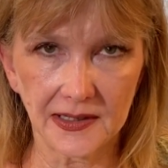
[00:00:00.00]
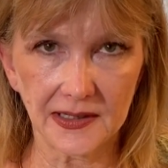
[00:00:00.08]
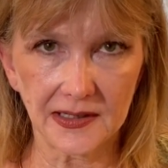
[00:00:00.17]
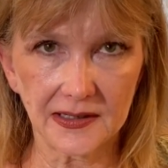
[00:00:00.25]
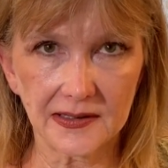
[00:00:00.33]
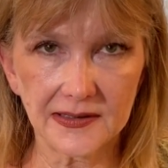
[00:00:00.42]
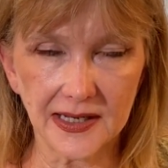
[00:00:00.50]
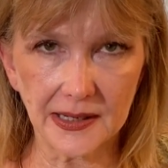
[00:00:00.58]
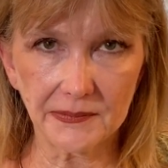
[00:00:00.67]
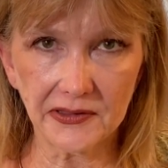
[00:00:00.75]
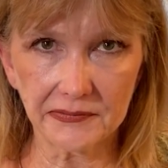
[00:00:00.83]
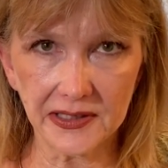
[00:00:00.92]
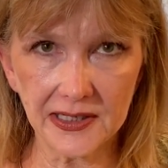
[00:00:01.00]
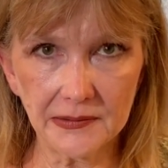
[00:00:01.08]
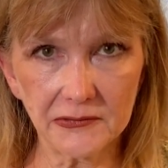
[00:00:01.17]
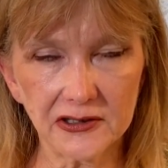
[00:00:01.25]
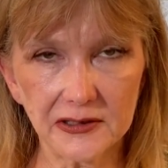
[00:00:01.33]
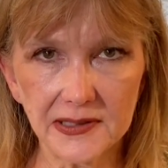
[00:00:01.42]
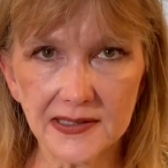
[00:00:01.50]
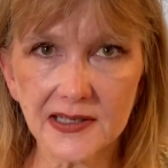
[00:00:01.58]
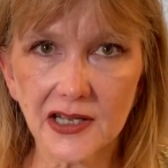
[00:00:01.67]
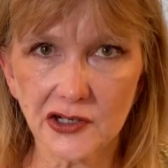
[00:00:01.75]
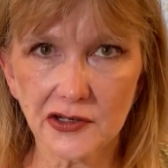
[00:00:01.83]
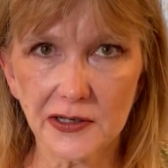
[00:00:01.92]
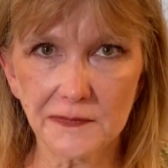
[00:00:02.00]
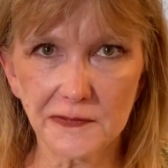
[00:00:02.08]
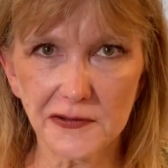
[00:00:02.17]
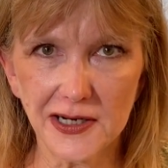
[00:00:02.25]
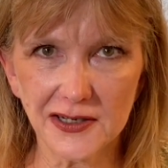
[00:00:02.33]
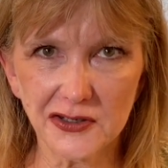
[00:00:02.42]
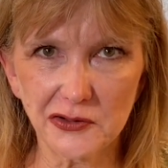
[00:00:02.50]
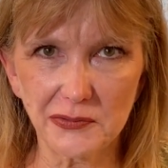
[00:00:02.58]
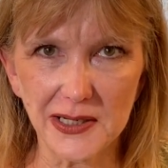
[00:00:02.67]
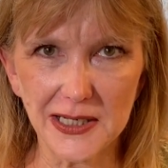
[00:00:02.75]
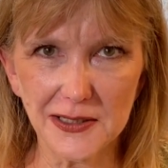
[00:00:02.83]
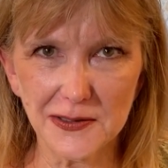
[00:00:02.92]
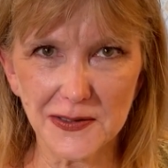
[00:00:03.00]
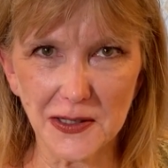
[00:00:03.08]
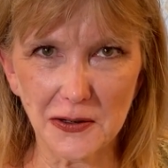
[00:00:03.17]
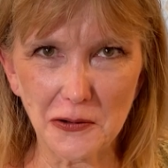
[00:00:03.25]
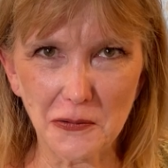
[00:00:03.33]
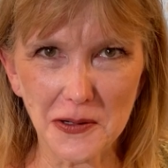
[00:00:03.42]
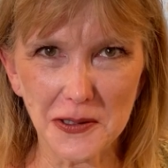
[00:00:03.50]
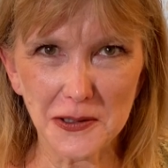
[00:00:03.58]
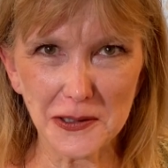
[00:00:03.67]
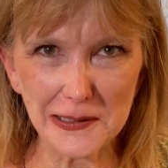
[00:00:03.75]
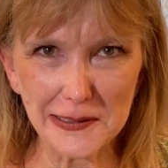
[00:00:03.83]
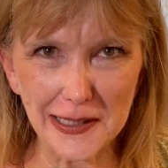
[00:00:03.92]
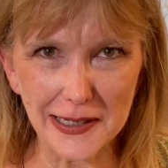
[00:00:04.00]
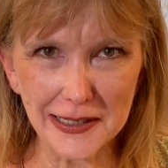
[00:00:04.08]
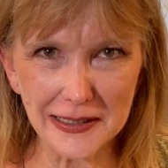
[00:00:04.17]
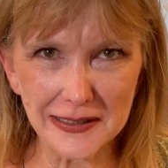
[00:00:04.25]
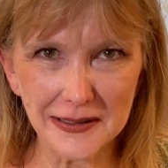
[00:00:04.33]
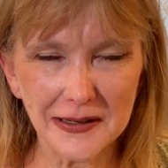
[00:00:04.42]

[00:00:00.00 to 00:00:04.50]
The exam 3 I'm going to be scheduling for next week, so good luck.